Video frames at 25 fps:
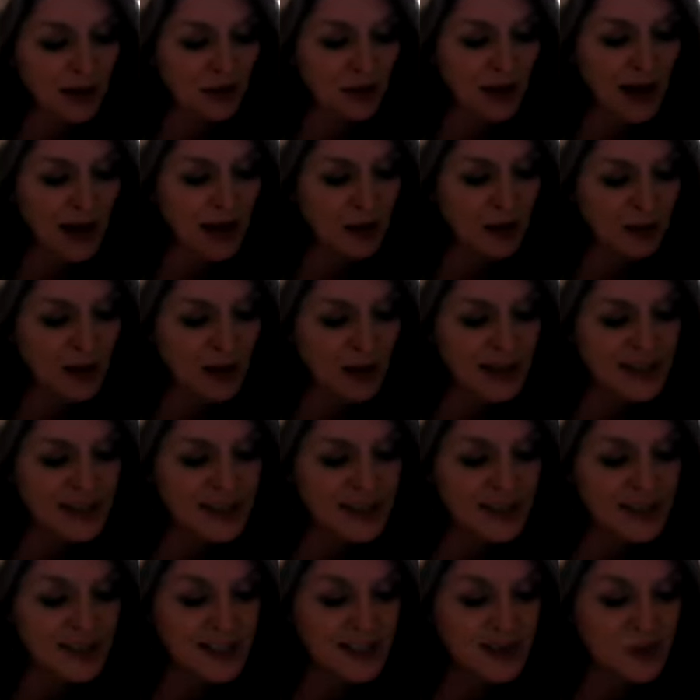outlines
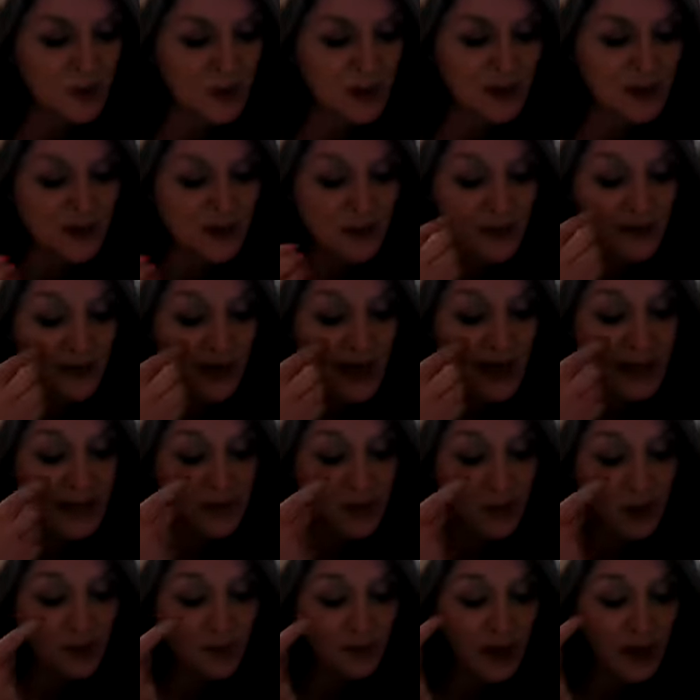the disbursement of
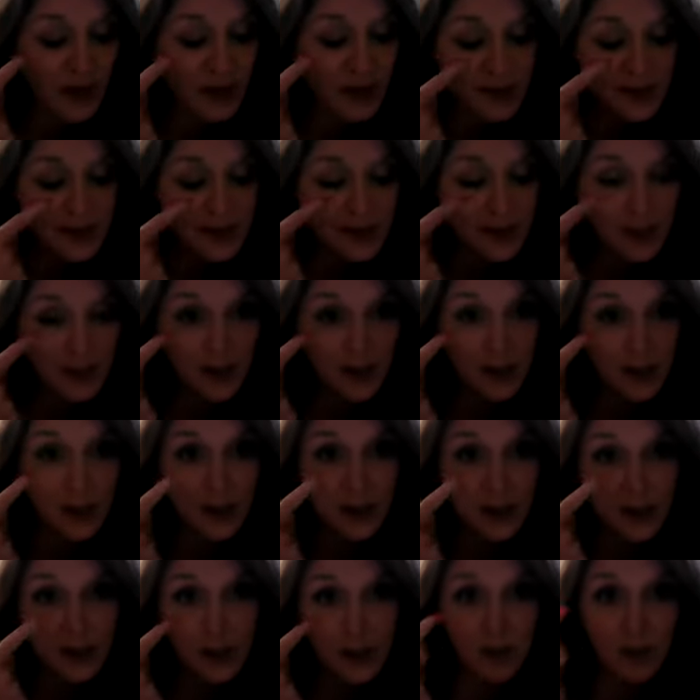escrow funds
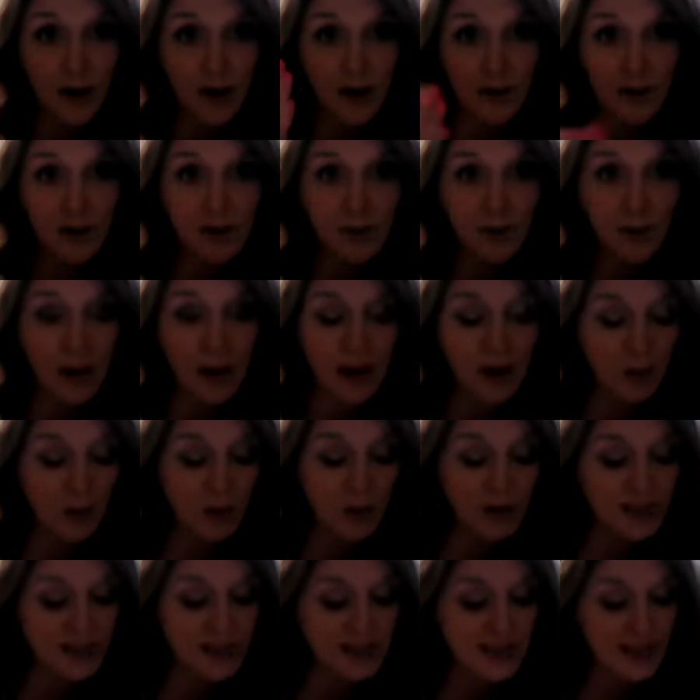to either the buyer or
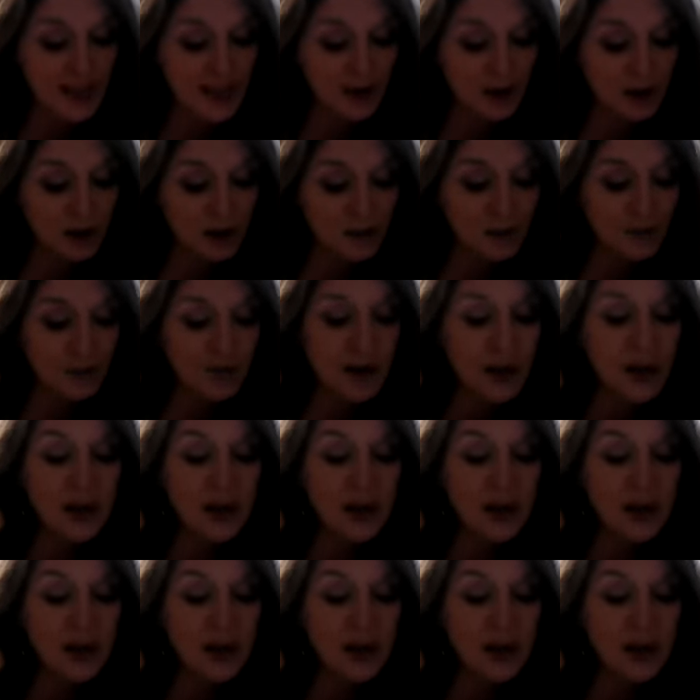the seller.